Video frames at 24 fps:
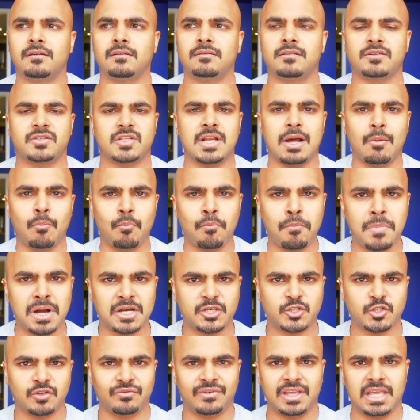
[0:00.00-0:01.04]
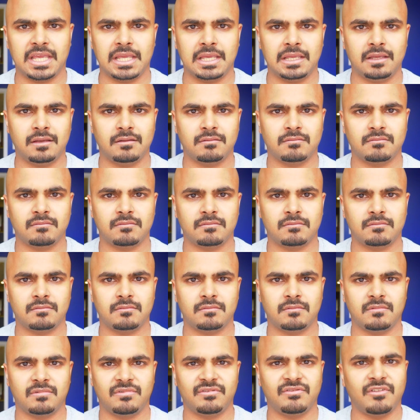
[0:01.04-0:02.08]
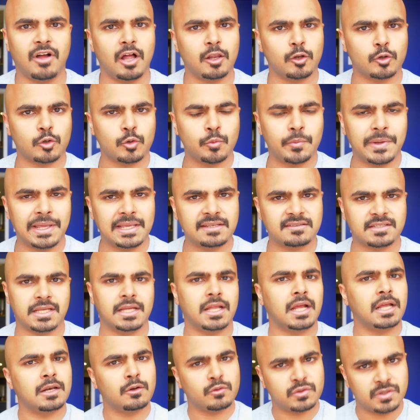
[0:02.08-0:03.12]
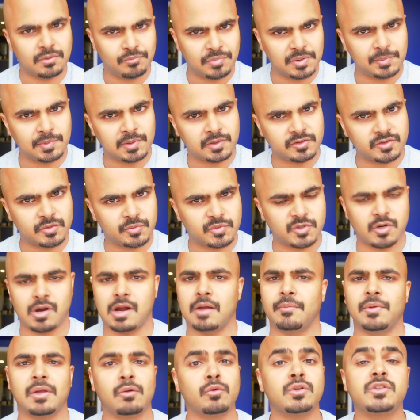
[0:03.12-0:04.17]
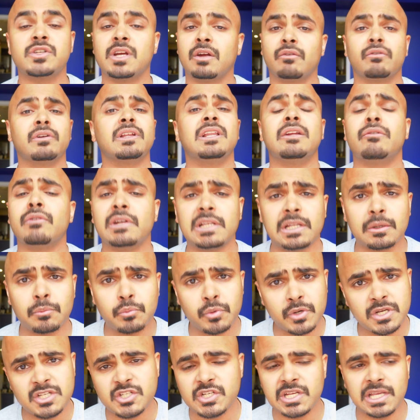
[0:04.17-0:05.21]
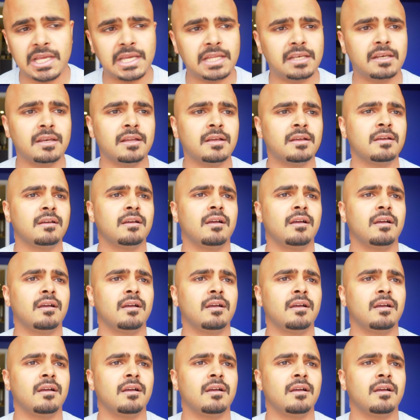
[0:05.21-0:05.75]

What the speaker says: there's not much of a follower base. I know some people are subscribing, which I really really appreciate.